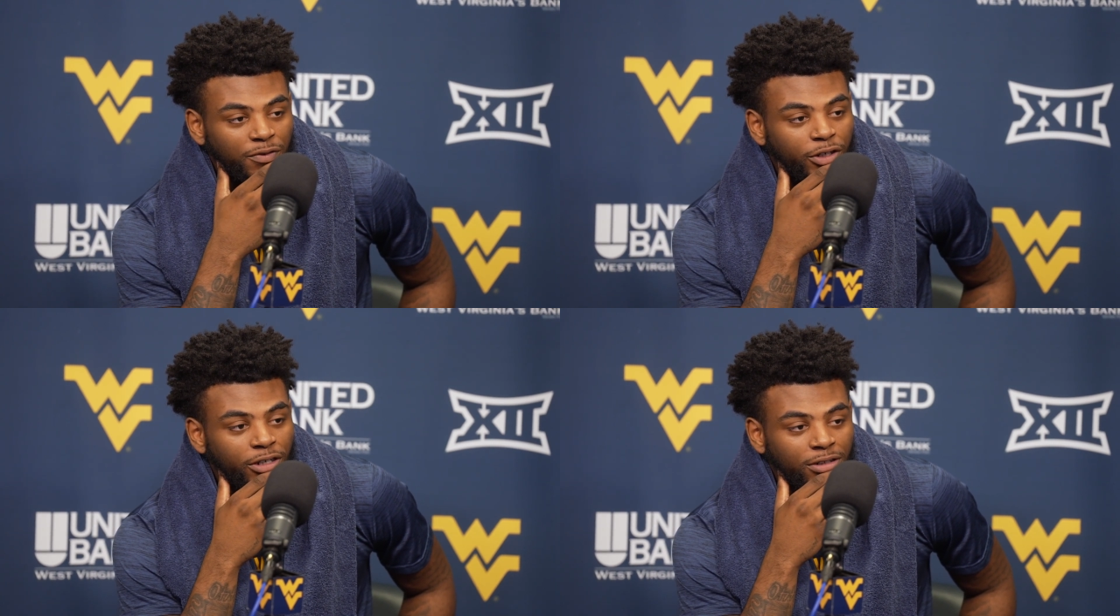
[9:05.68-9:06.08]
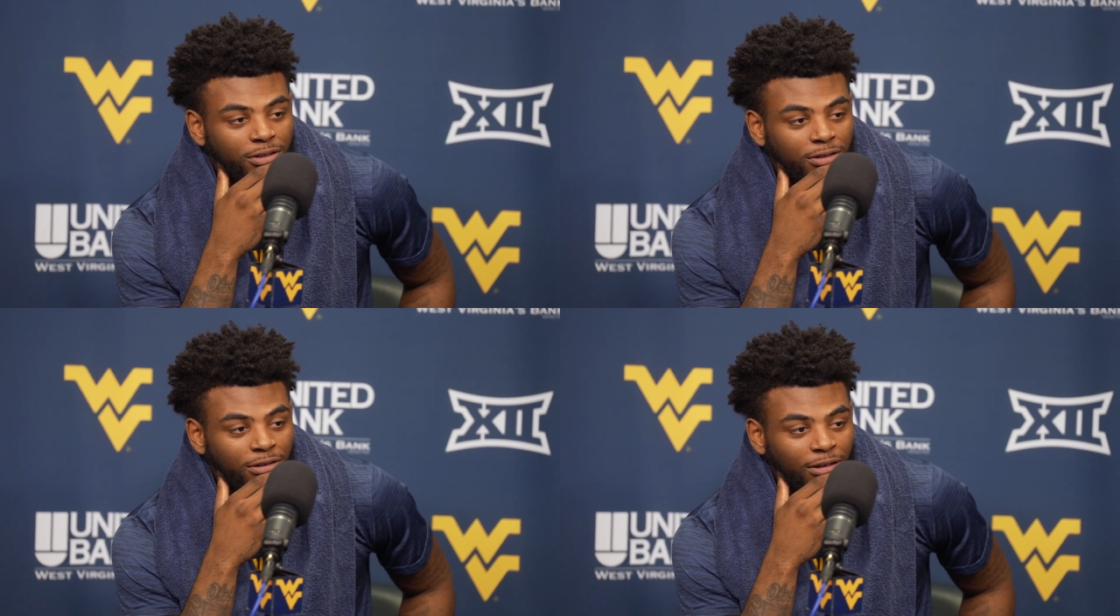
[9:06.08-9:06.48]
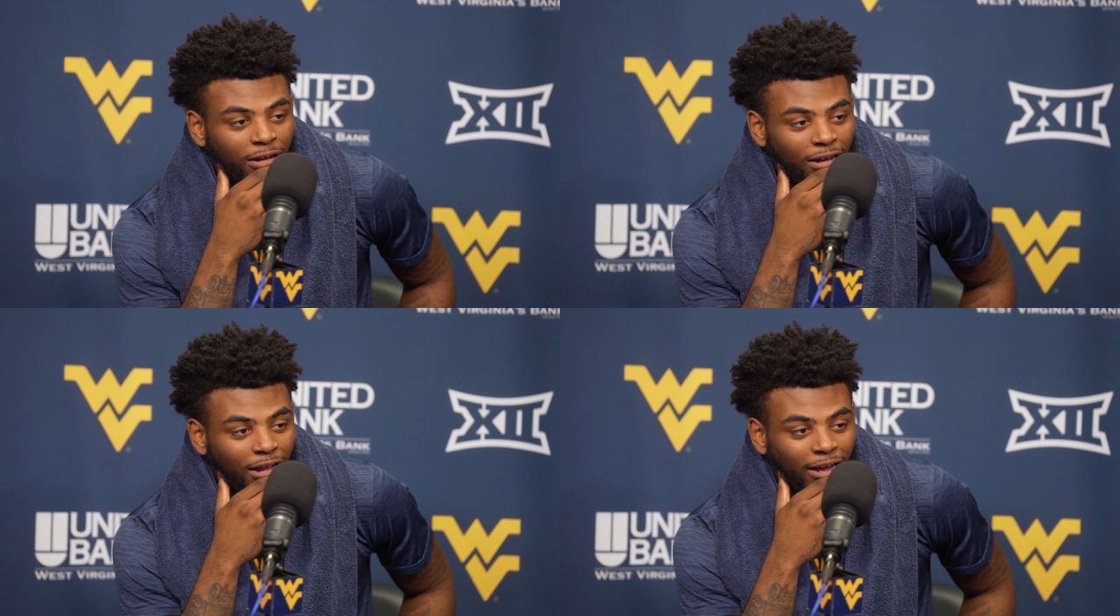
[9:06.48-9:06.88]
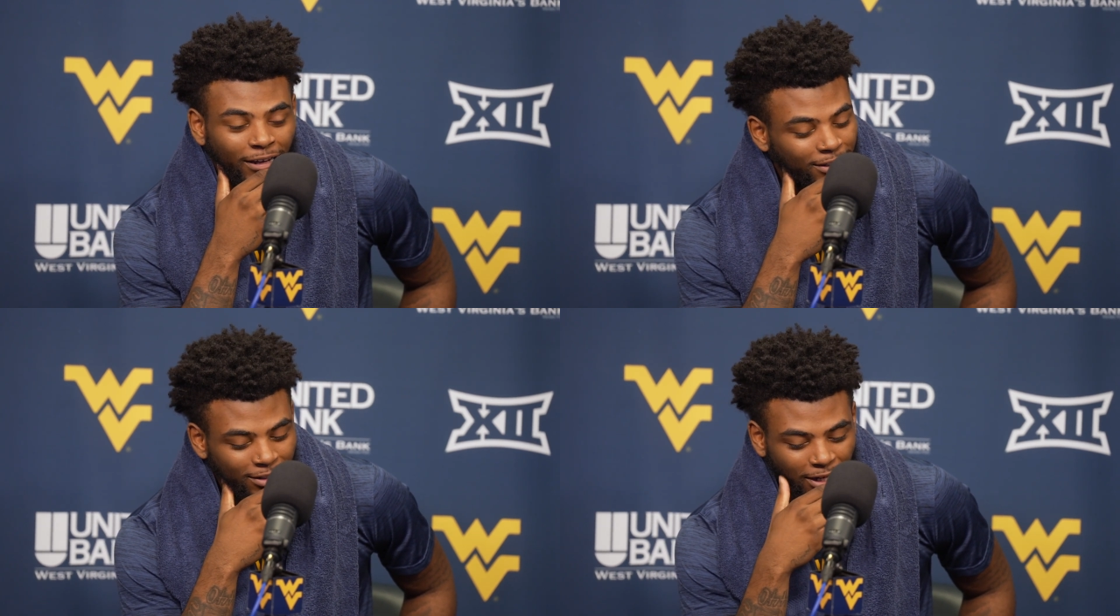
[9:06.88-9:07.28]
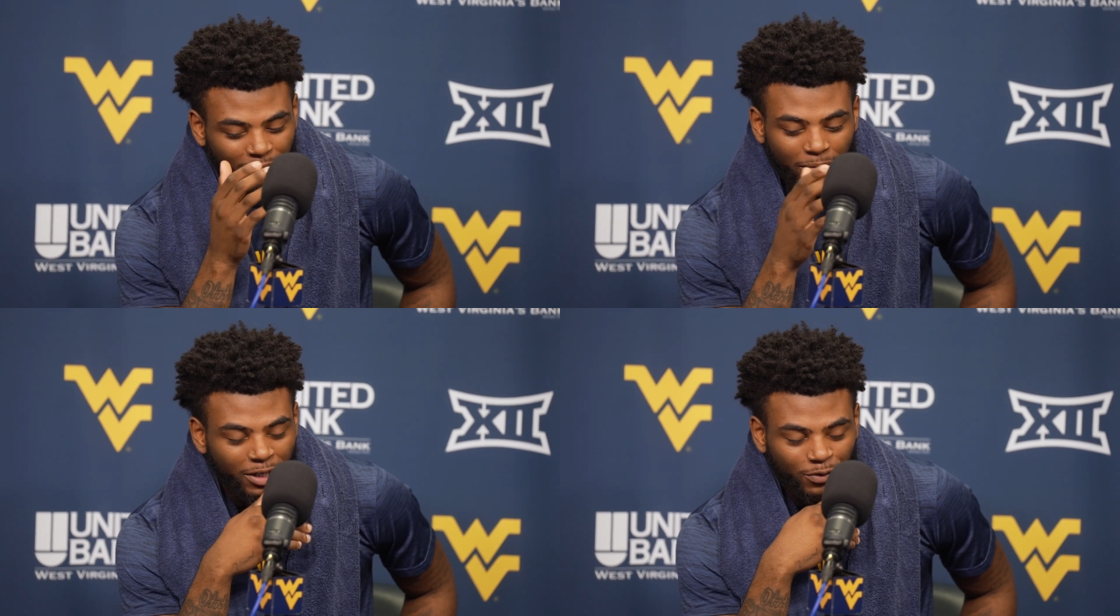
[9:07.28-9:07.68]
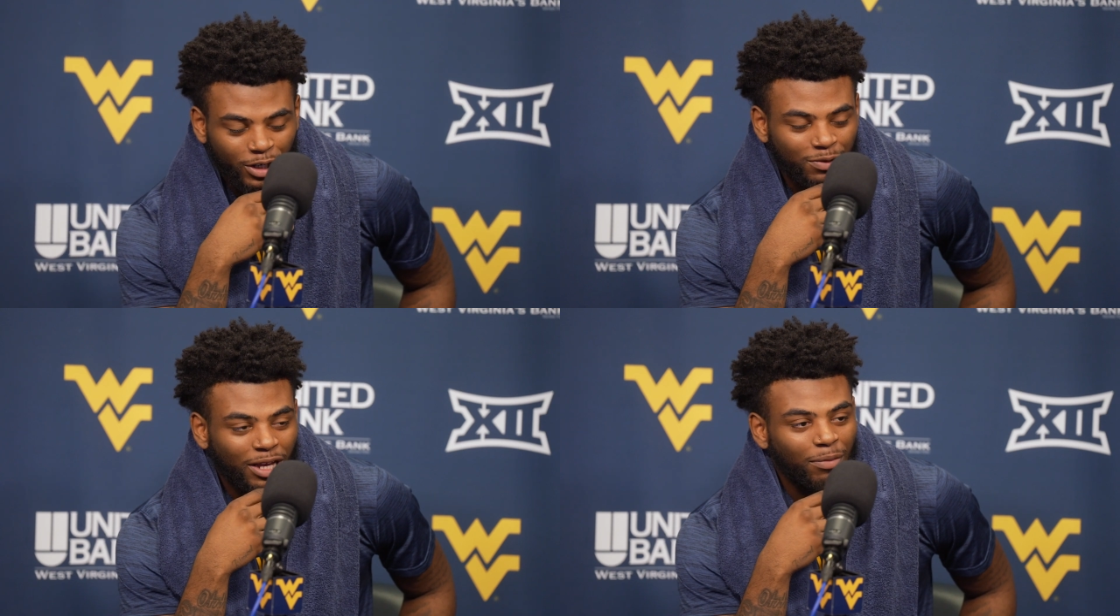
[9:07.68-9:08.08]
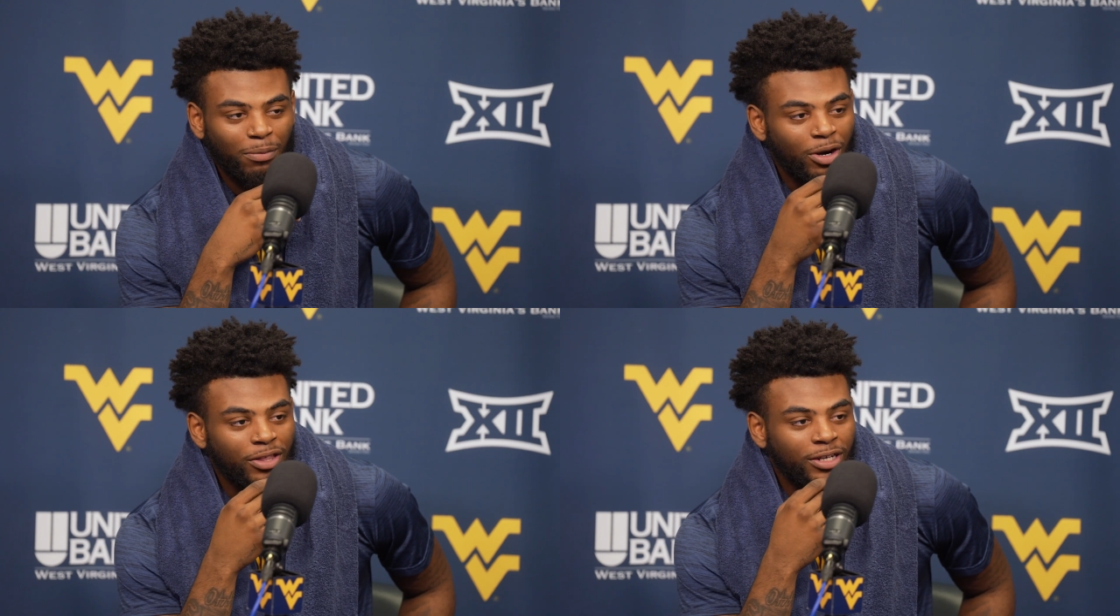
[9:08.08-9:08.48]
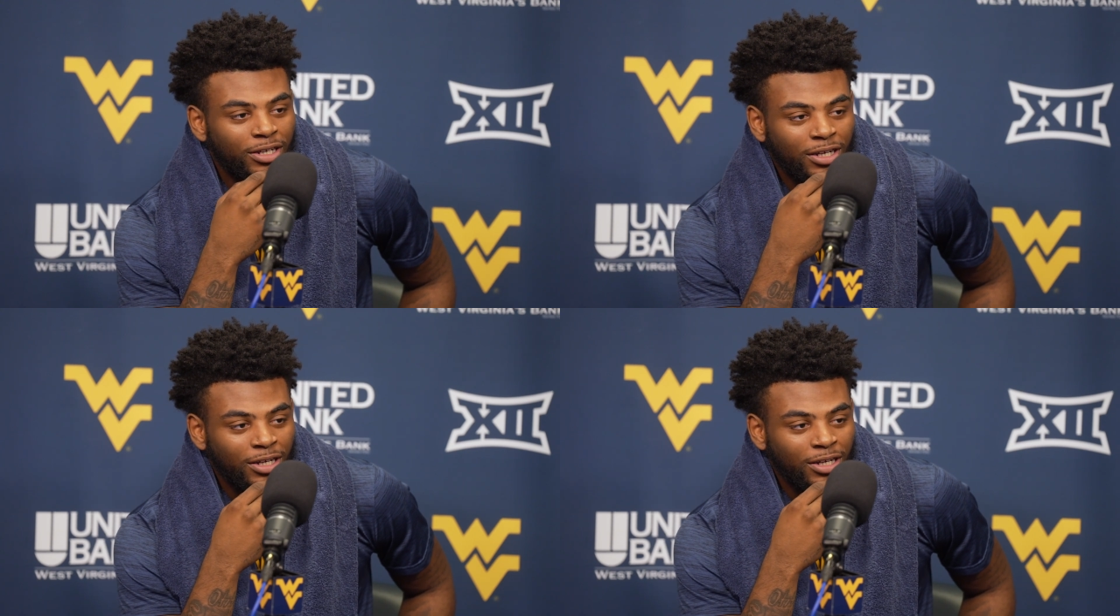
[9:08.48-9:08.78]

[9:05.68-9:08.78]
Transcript: friend. Like that's my best friend. That's like my brother.